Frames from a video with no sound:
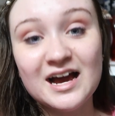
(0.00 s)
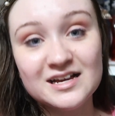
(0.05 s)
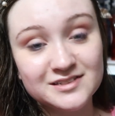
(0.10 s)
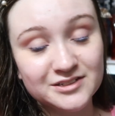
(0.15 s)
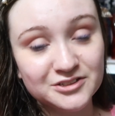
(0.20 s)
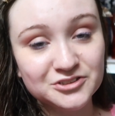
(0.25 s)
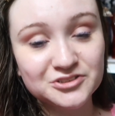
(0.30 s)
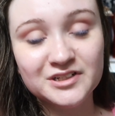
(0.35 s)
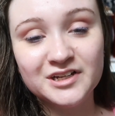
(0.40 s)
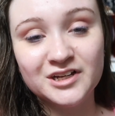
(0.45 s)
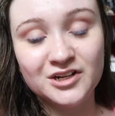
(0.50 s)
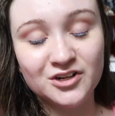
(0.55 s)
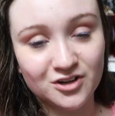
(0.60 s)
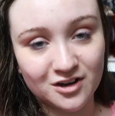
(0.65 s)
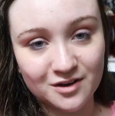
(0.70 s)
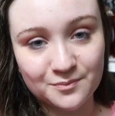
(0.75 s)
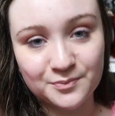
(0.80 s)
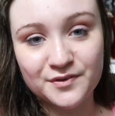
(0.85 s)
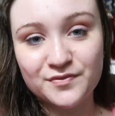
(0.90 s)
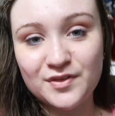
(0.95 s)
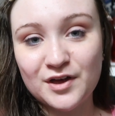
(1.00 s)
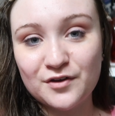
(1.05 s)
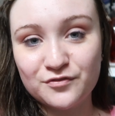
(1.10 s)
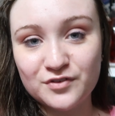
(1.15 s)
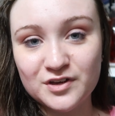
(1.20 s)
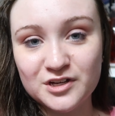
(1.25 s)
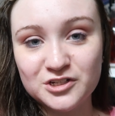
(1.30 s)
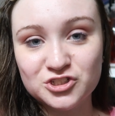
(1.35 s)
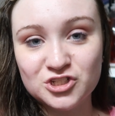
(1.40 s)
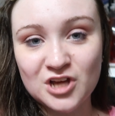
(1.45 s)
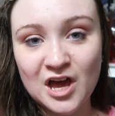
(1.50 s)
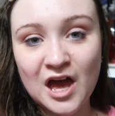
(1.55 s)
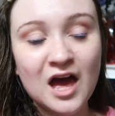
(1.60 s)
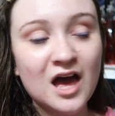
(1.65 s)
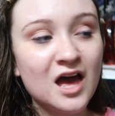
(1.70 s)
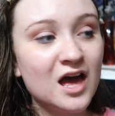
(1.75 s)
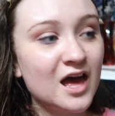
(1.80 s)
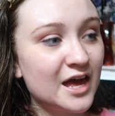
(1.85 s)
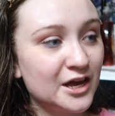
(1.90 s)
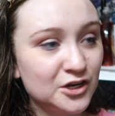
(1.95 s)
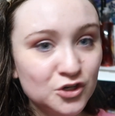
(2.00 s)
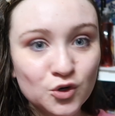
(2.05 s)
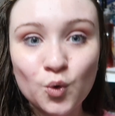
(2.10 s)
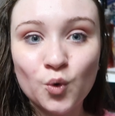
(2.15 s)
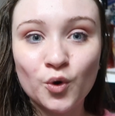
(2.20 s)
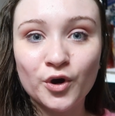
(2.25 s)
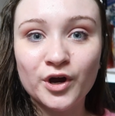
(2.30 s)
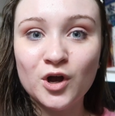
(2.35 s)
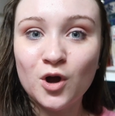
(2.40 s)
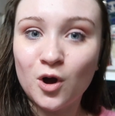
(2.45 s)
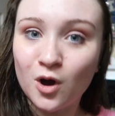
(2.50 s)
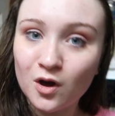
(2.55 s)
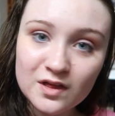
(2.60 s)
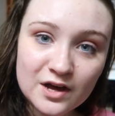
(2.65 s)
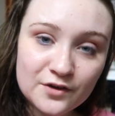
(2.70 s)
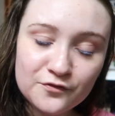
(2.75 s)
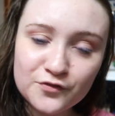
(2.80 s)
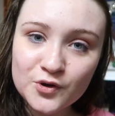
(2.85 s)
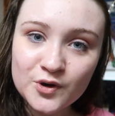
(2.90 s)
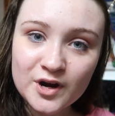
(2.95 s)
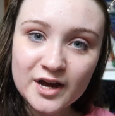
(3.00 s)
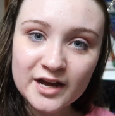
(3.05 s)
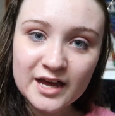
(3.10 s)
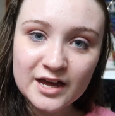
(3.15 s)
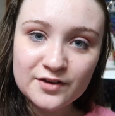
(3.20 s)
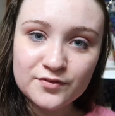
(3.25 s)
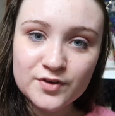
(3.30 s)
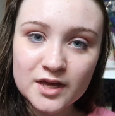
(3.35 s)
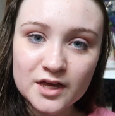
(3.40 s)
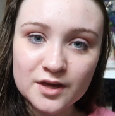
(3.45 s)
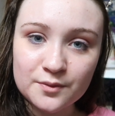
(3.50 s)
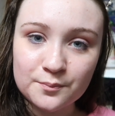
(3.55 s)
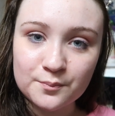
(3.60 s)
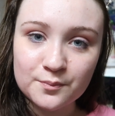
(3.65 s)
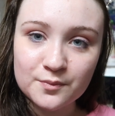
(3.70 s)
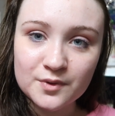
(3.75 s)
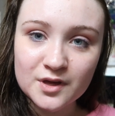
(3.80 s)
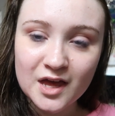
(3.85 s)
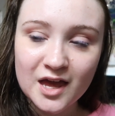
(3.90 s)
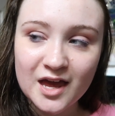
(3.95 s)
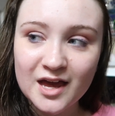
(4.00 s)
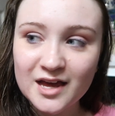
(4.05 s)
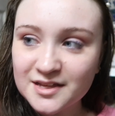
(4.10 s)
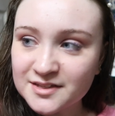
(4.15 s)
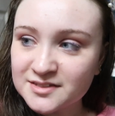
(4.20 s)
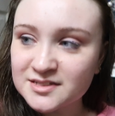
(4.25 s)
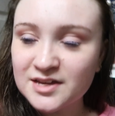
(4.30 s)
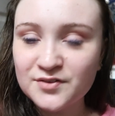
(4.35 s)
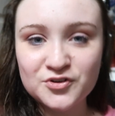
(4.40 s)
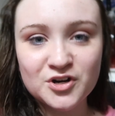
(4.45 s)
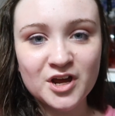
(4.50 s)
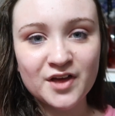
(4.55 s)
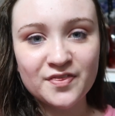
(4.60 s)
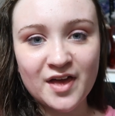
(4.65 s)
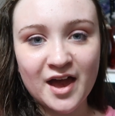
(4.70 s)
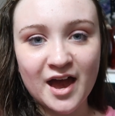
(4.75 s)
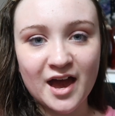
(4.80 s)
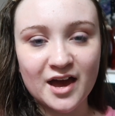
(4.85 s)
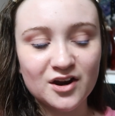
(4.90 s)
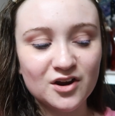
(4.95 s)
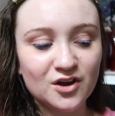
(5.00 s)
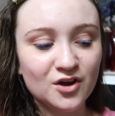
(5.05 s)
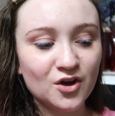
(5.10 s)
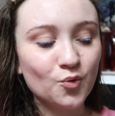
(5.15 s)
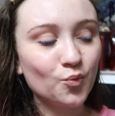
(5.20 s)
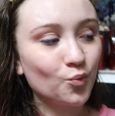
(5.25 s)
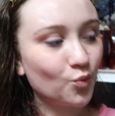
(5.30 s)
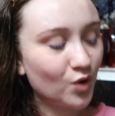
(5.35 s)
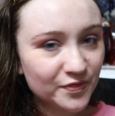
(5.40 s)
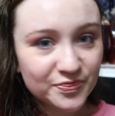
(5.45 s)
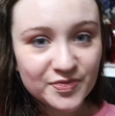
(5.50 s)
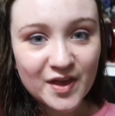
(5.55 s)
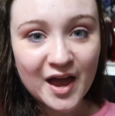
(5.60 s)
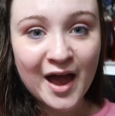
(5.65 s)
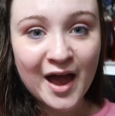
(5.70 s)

I seriously cannot believe that fish ignoring all that food I gave him. He's never done that. What the